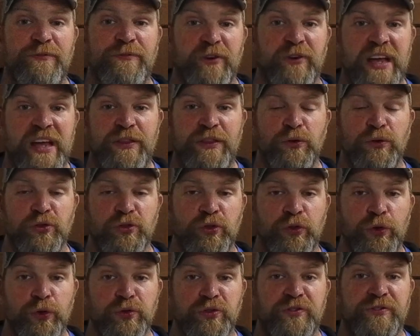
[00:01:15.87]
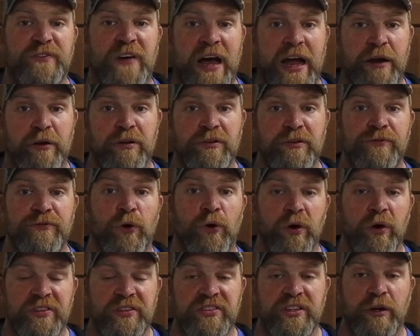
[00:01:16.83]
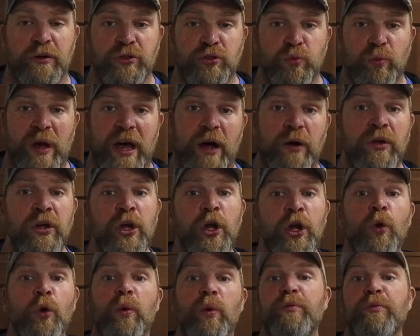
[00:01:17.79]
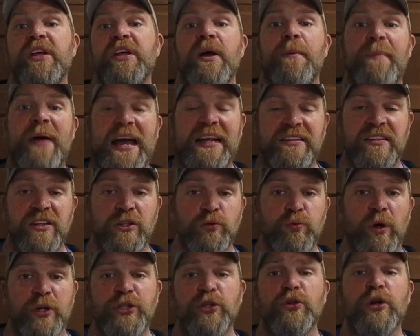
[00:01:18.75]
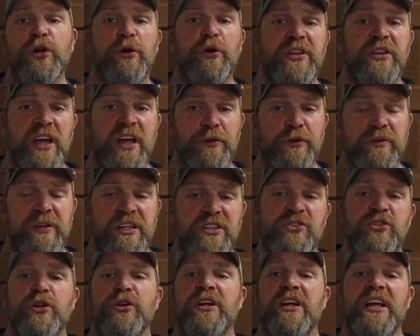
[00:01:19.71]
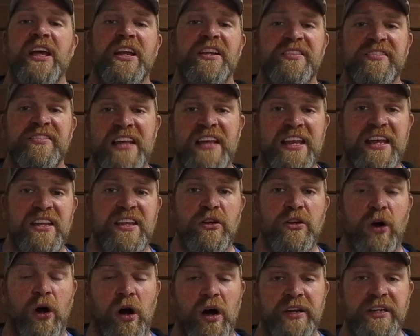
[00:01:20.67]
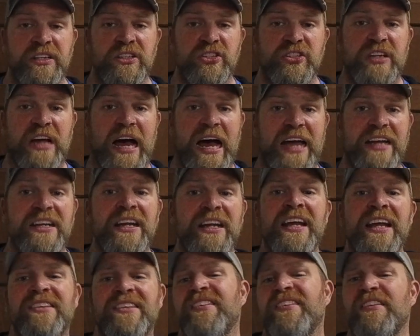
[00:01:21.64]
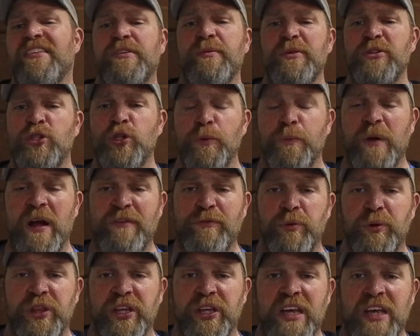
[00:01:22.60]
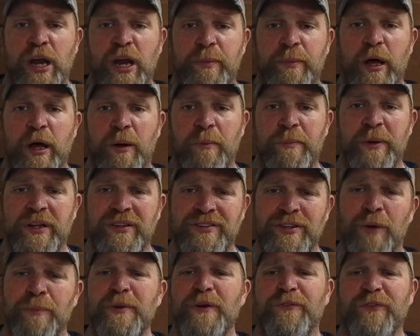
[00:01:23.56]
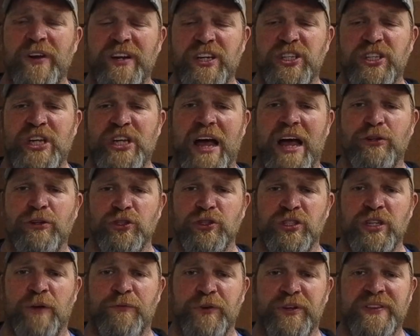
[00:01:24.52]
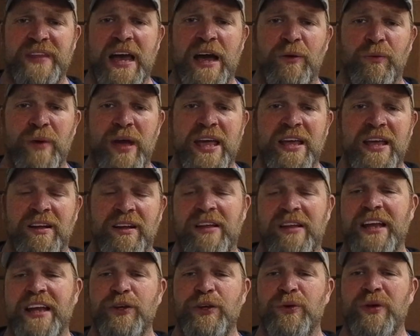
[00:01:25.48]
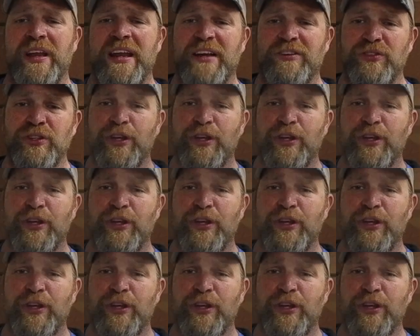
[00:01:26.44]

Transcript: getting those glutes firing for us here as well. When we come back to this one, you'll go to the other knee, so you're going to get a set in on each side. It doesn't have to be super heavy with the kettlebell, but don't be afraid to challenge yourself with that weight. A lot of you can actually